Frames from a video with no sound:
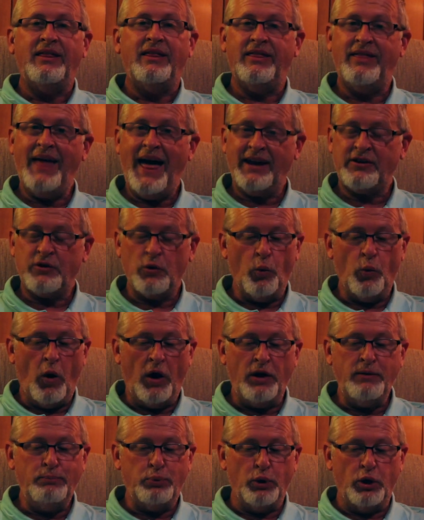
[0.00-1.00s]
"That
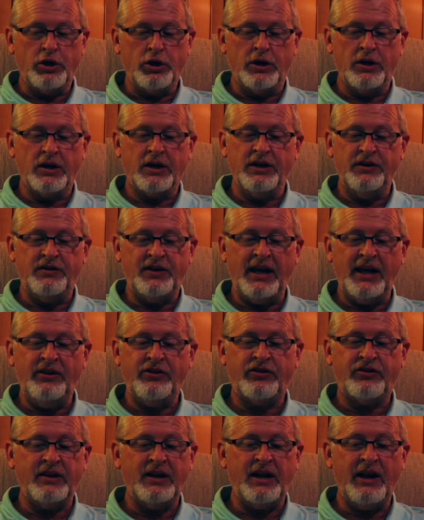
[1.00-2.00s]
one book
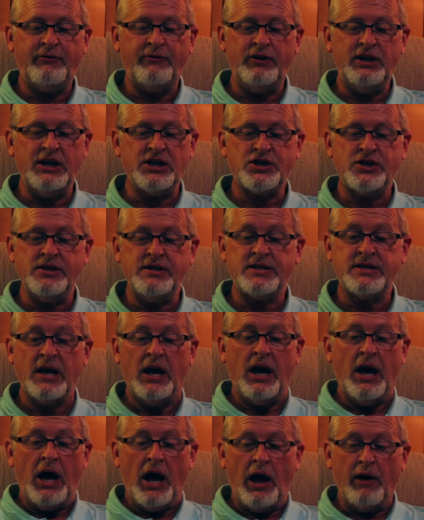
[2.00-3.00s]
contains the definitions
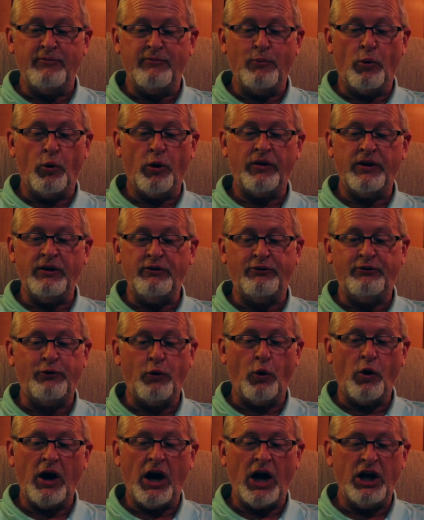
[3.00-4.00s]
of more than
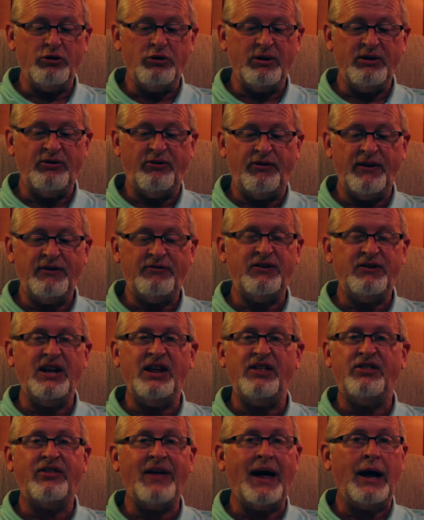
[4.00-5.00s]

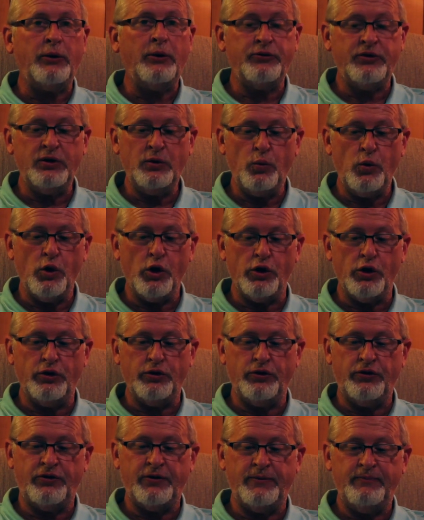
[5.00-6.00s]
450,000
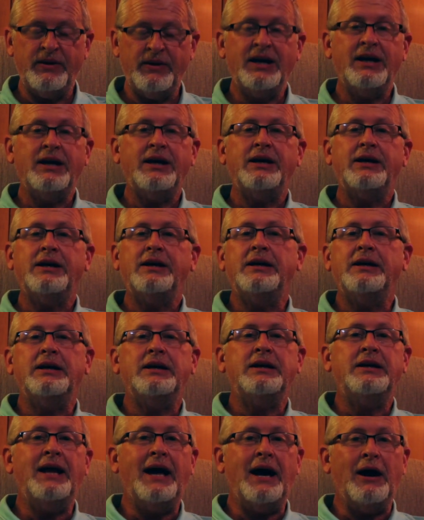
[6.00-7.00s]
words.
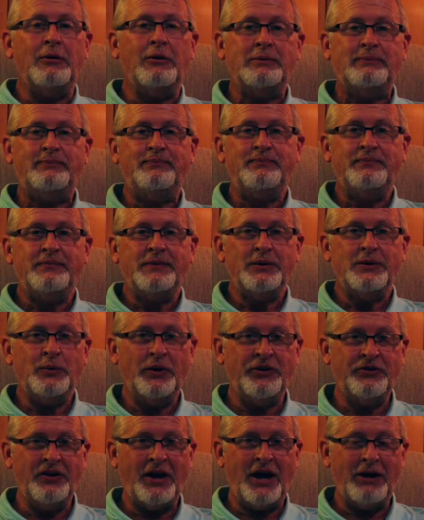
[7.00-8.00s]
Now,
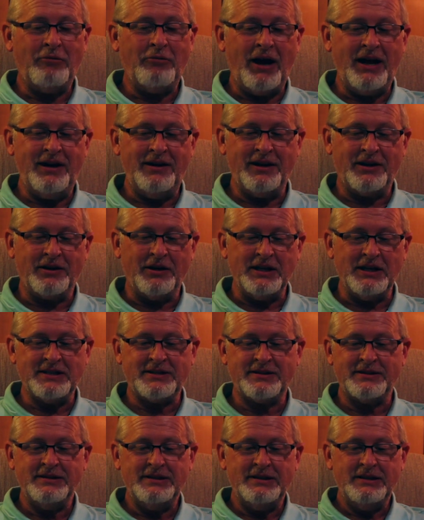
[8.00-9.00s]
wasn't I right,
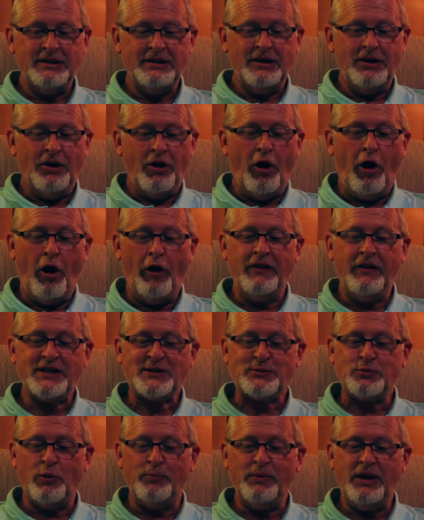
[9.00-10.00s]
Nicholas? All
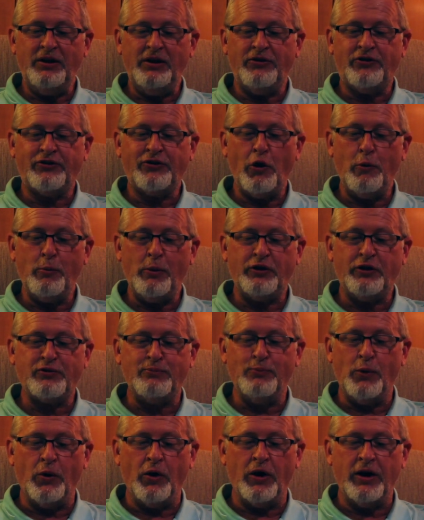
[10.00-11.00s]
this will mean so much
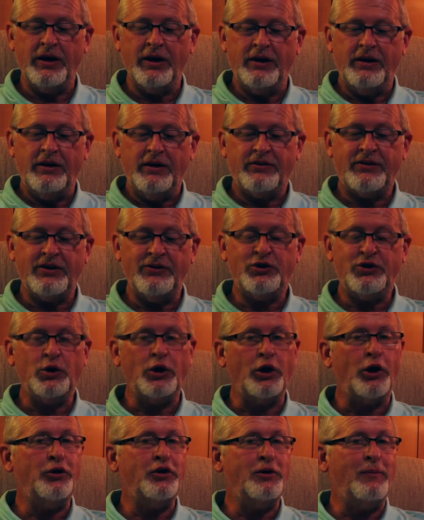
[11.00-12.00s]
more since you
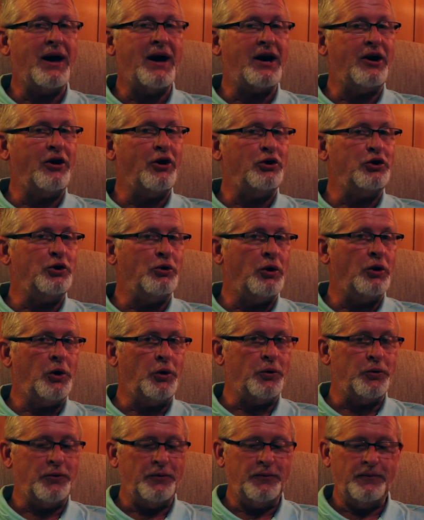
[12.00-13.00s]
learned about it on your
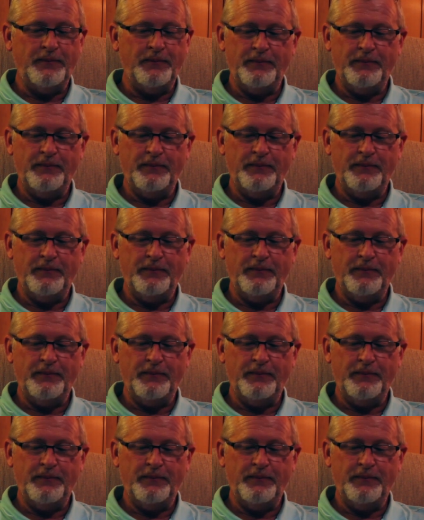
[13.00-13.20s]
own."